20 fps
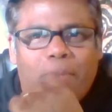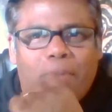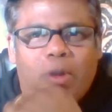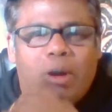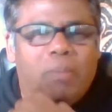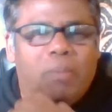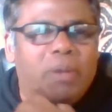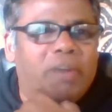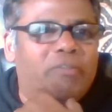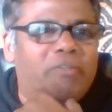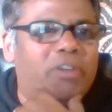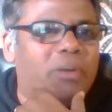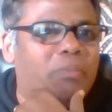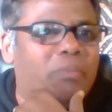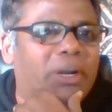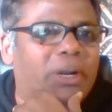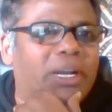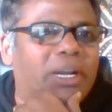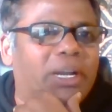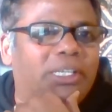comment from
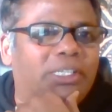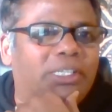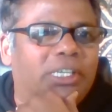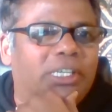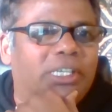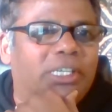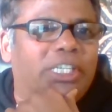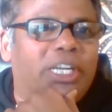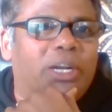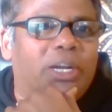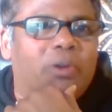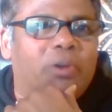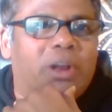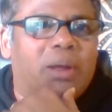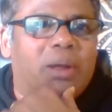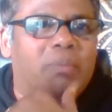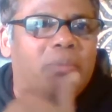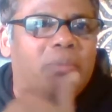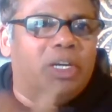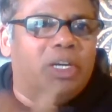Priya Shaji, no
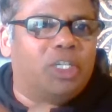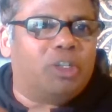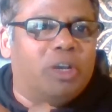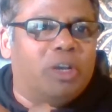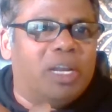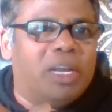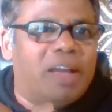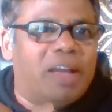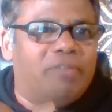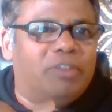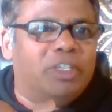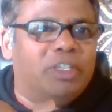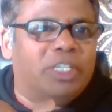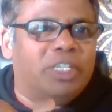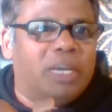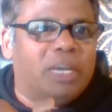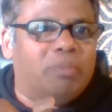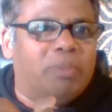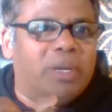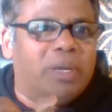number, so I'll have to
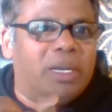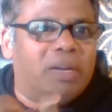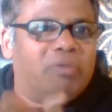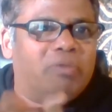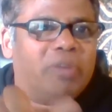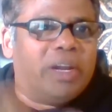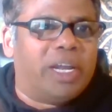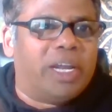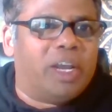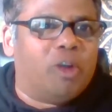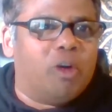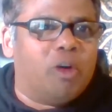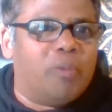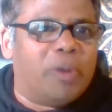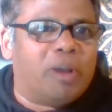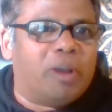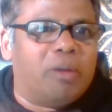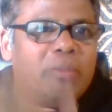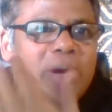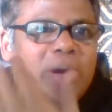skip it. Vinay
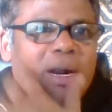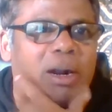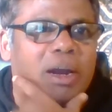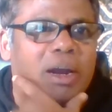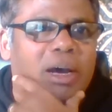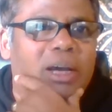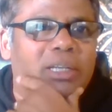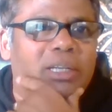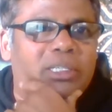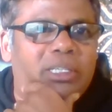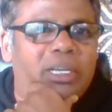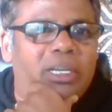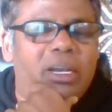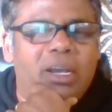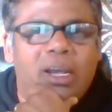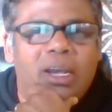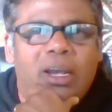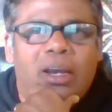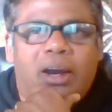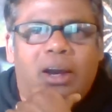Gopikumar asked,
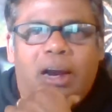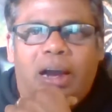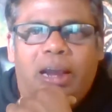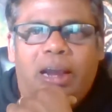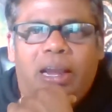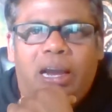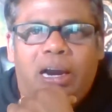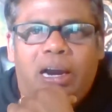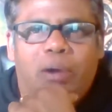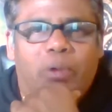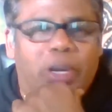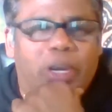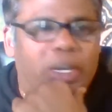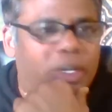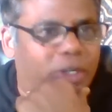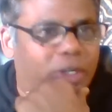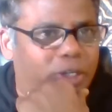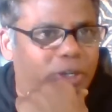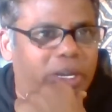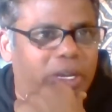hi, how are
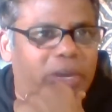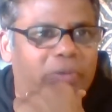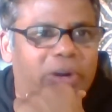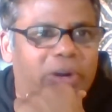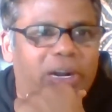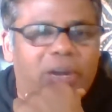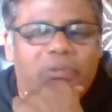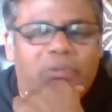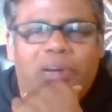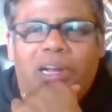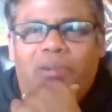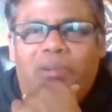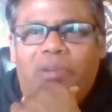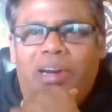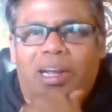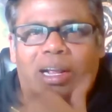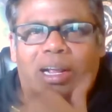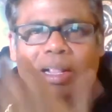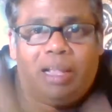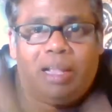you? Doing very well,
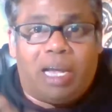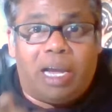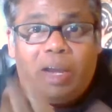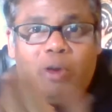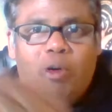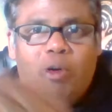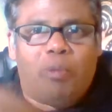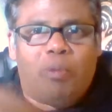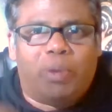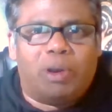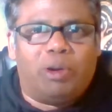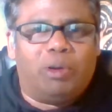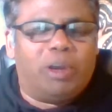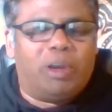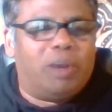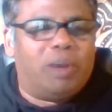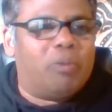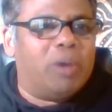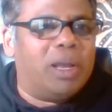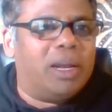Vinay. I hope you're
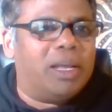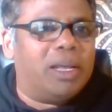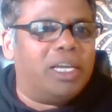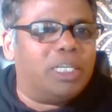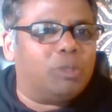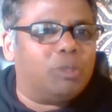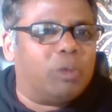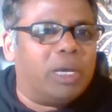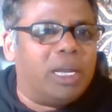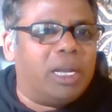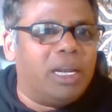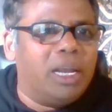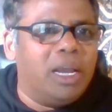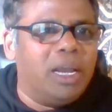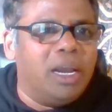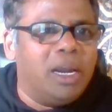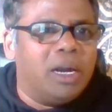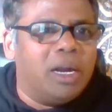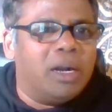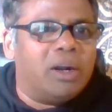doing well as well.
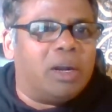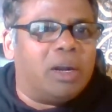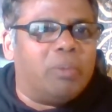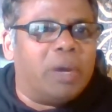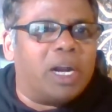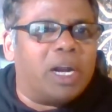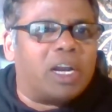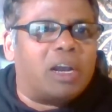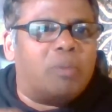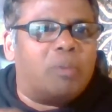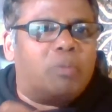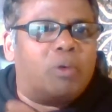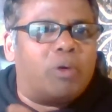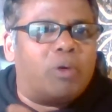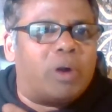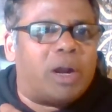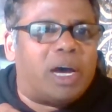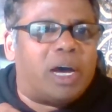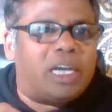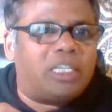Raman
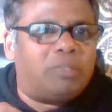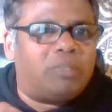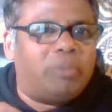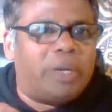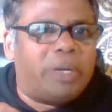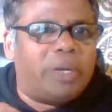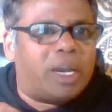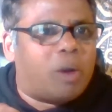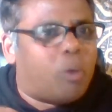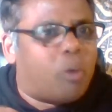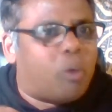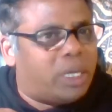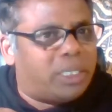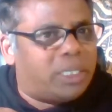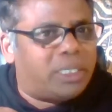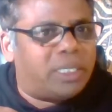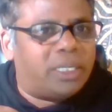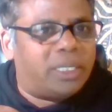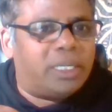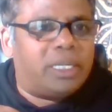Kapoor asked me a
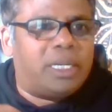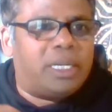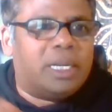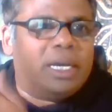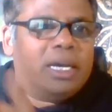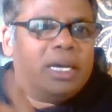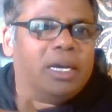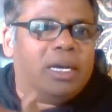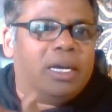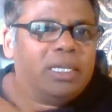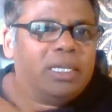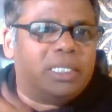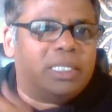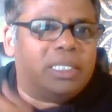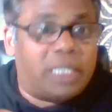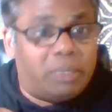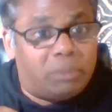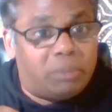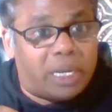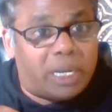question.
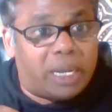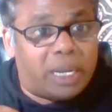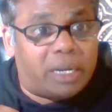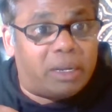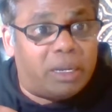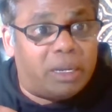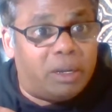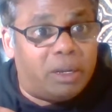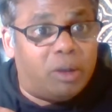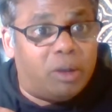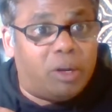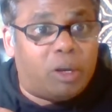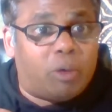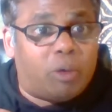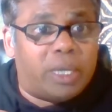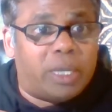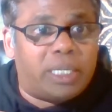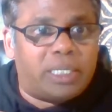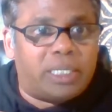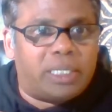Seems like a good
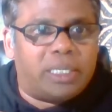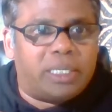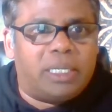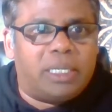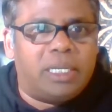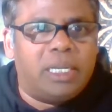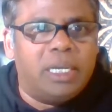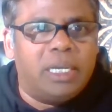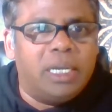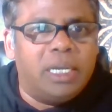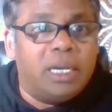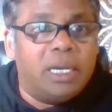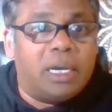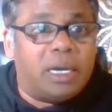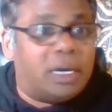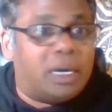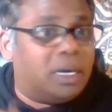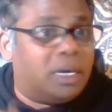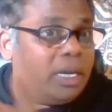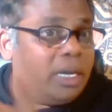question.
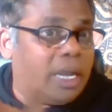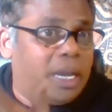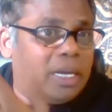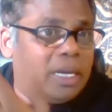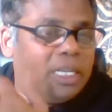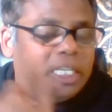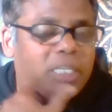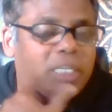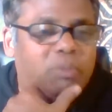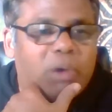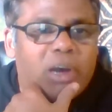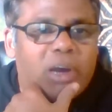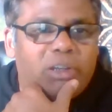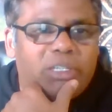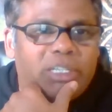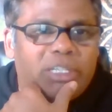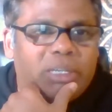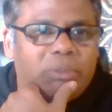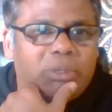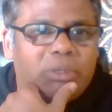And his
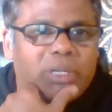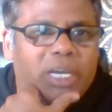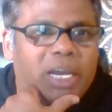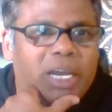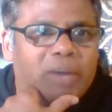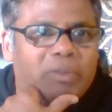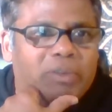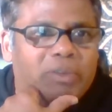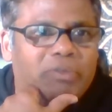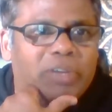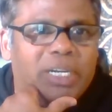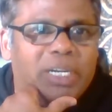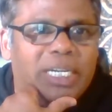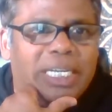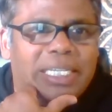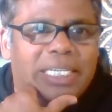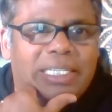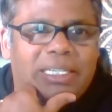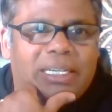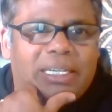spouse seems to have a
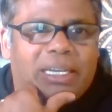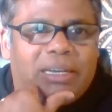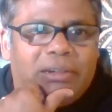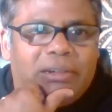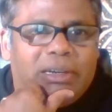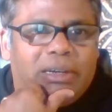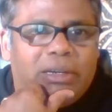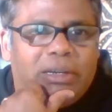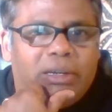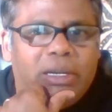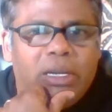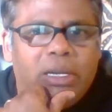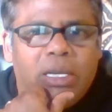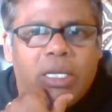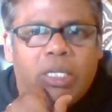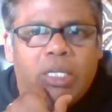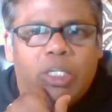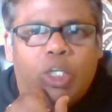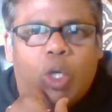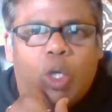fantastic
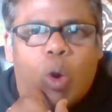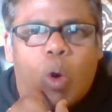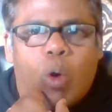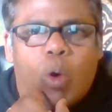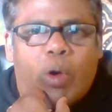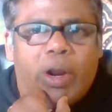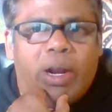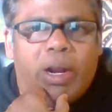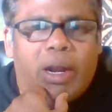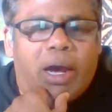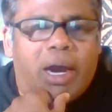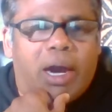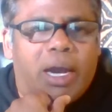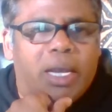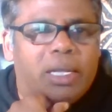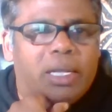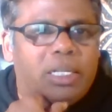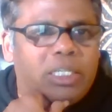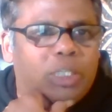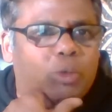score in
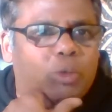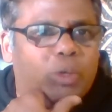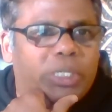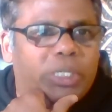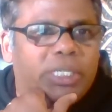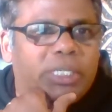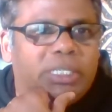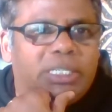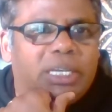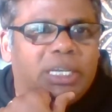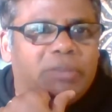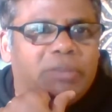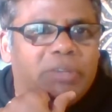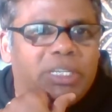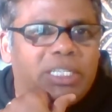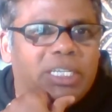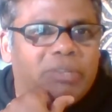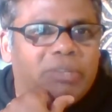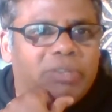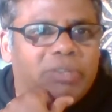IELTS, which is
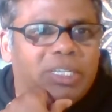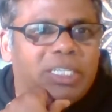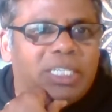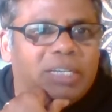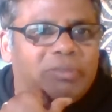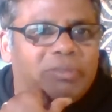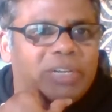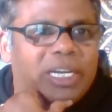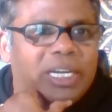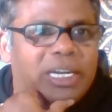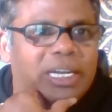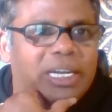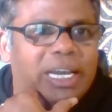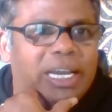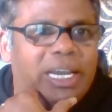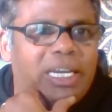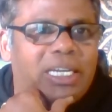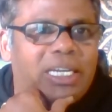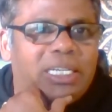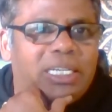777 and
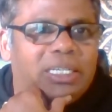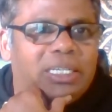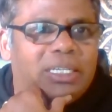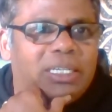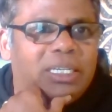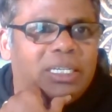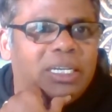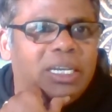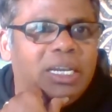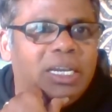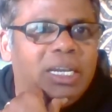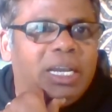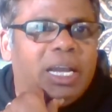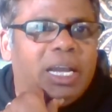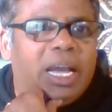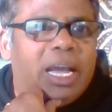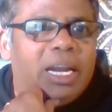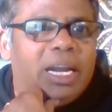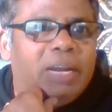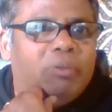8.
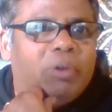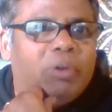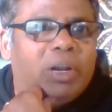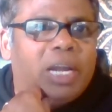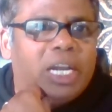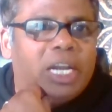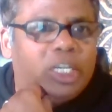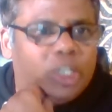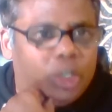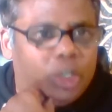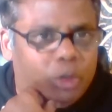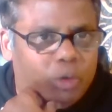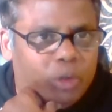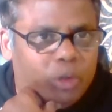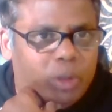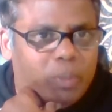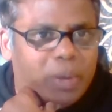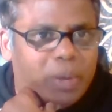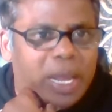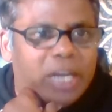and he would like to know
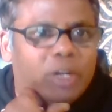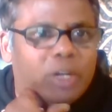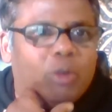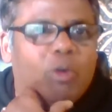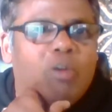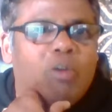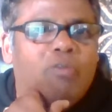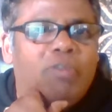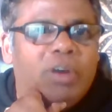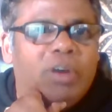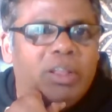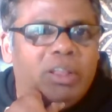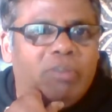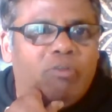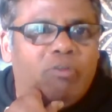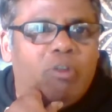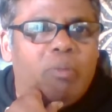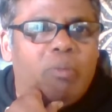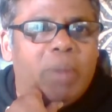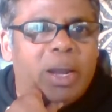the plan to go further
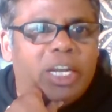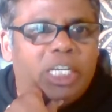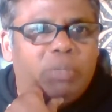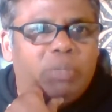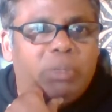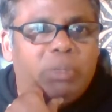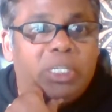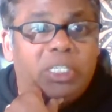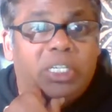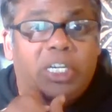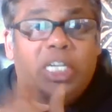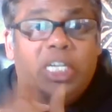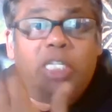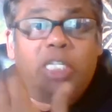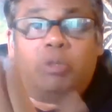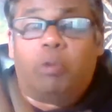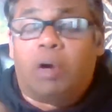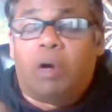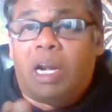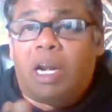for management
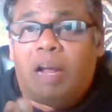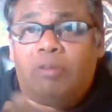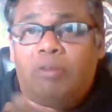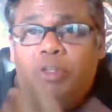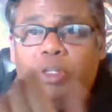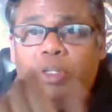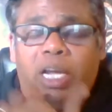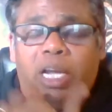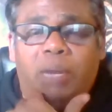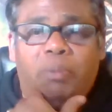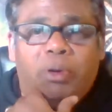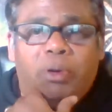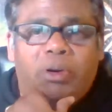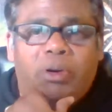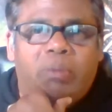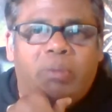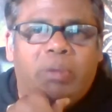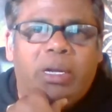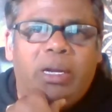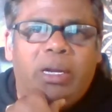studies. Would love to help you,
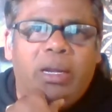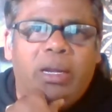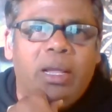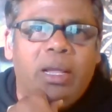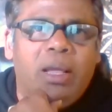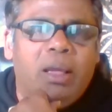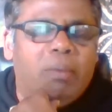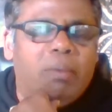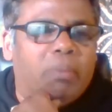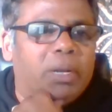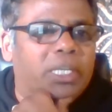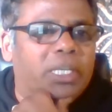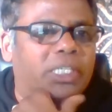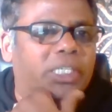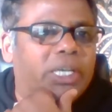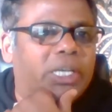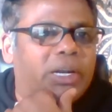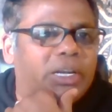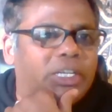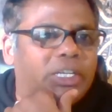Raman. Please
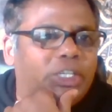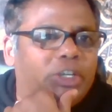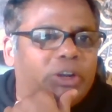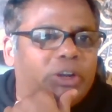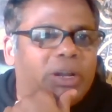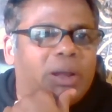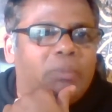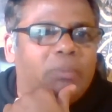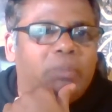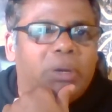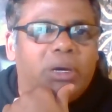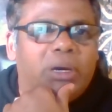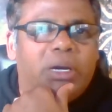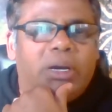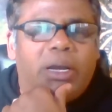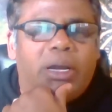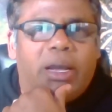share us your number,